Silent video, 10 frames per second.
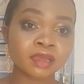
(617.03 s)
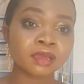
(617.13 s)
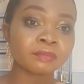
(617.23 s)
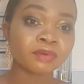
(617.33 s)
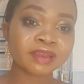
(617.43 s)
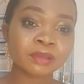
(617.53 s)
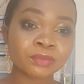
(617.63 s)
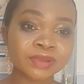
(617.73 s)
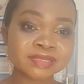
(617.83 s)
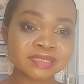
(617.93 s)
For a
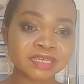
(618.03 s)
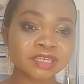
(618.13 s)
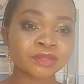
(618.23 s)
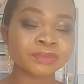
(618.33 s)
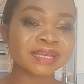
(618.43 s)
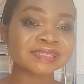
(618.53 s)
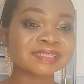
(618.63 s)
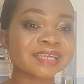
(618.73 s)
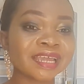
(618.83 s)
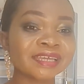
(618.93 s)
reason, you're
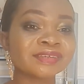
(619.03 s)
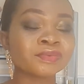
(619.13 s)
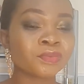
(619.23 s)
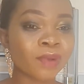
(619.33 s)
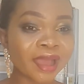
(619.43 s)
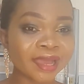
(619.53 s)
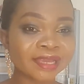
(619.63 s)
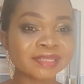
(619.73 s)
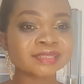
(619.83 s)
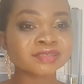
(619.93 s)
saying
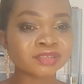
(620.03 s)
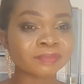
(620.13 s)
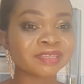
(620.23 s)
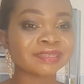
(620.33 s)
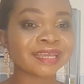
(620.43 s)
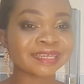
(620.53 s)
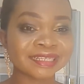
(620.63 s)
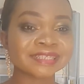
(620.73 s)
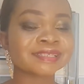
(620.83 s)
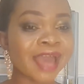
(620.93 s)
why something like
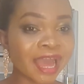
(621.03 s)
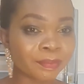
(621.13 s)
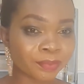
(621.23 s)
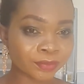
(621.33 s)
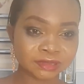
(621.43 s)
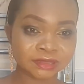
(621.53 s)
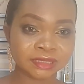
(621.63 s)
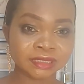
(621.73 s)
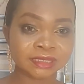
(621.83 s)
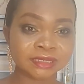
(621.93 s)
this happened.
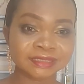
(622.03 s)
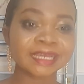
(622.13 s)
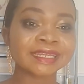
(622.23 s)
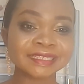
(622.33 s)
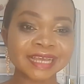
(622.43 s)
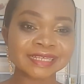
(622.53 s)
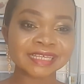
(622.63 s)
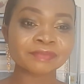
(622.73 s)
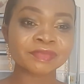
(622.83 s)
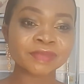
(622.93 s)
Then in the
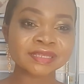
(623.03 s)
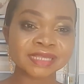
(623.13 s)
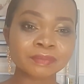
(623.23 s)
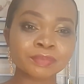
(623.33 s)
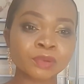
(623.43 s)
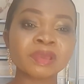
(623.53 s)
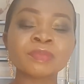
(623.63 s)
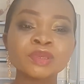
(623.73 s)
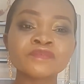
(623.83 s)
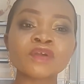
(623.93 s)
example, maybe
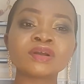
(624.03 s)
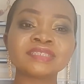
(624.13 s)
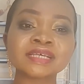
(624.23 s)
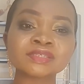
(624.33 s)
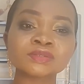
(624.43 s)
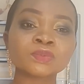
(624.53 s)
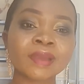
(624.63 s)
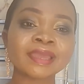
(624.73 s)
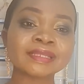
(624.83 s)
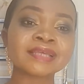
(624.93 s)
you've understood why
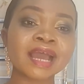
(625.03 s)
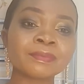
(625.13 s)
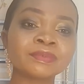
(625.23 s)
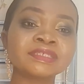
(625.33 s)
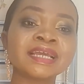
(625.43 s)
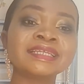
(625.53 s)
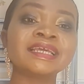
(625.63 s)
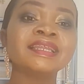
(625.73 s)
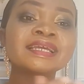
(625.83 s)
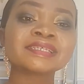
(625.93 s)
it happened.
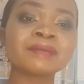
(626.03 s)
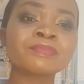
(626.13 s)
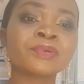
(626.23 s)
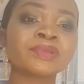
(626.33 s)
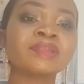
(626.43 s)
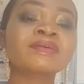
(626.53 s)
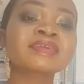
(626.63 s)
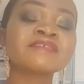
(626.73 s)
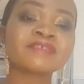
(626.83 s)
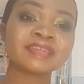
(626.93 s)
In the example, you're not
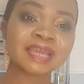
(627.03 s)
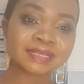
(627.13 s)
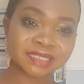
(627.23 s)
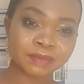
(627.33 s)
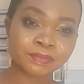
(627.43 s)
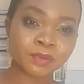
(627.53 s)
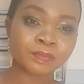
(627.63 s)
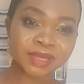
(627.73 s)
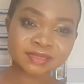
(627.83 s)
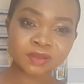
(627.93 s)
giving example
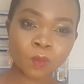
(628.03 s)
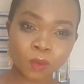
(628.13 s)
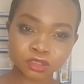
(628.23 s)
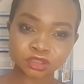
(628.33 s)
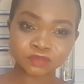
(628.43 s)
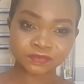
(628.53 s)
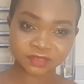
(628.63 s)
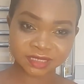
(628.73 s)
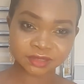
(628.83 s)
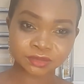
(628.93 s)
based on what you
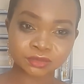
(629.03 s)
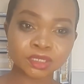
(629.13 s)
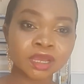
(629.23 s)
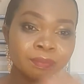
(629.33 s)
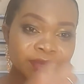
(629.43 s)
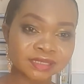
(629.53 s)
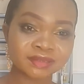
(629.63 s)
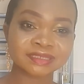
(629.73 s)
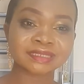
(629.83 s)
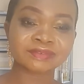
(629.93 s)
understood, based
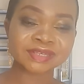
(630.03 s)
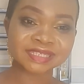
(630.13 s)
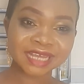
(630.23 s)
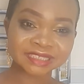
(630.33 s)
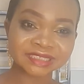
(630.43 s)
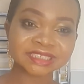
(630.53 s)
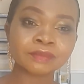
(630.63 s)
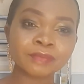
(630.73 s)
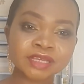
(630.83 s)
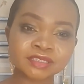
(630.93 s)
on the researches,
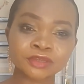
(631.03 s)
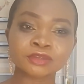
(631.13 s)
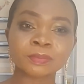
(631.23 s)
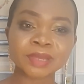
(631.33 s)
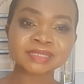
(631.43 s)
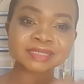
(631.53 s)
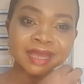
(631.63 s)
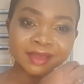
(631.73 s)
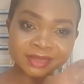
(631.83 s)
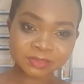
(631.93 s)
based on your personal
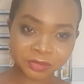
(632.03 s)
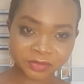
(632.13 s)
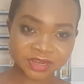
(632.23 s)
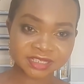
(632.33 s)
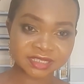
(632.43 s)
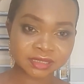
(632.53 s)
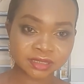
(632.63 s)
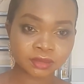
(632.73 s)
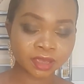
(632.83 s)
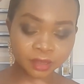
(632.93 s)
experiences.
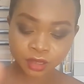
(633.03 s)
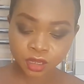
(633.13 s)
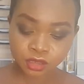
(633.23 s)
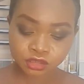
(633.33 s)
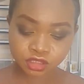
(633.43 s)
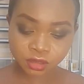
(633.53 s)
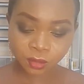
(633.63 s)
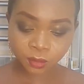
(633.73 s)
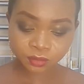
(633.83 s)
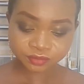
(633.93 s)
Okay? So